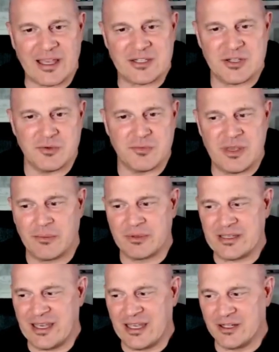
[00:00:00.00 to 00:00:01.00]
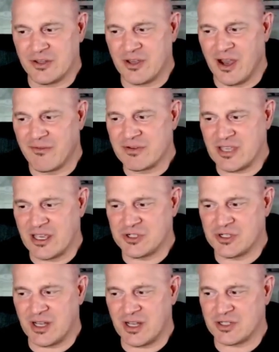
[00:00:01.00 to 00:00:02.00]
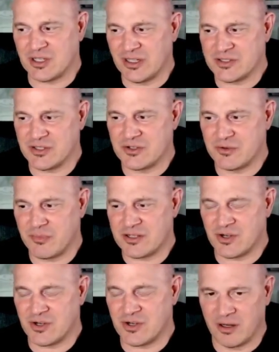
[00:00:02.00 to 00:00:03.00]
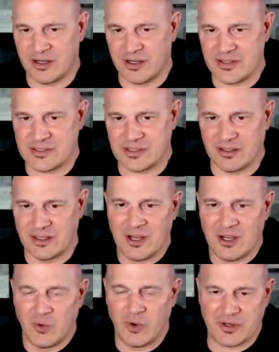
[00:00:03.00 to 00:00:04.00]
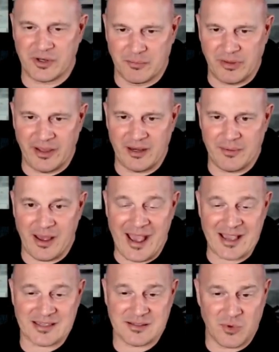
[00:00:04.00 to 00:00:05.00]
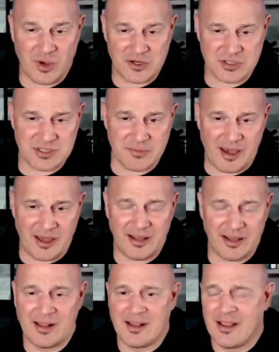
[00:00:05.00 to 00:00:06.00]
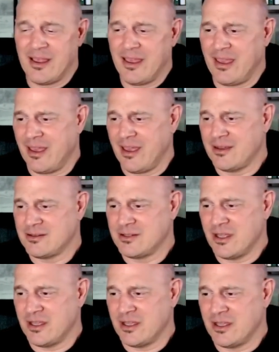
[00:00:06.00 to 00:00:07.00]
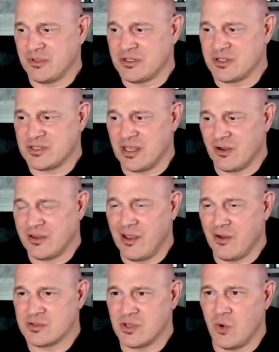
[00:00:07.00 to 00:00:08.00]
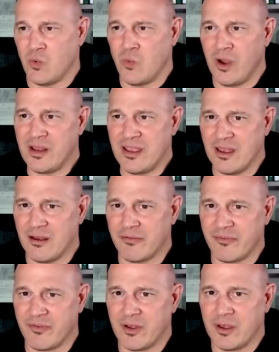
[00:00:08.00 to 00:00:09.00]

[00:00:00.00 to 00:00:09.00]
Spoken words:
to be able to get into the conversation and actually listen to my target audience and what they're complaining about, ask them questions about it, and simply just say, okay, so what if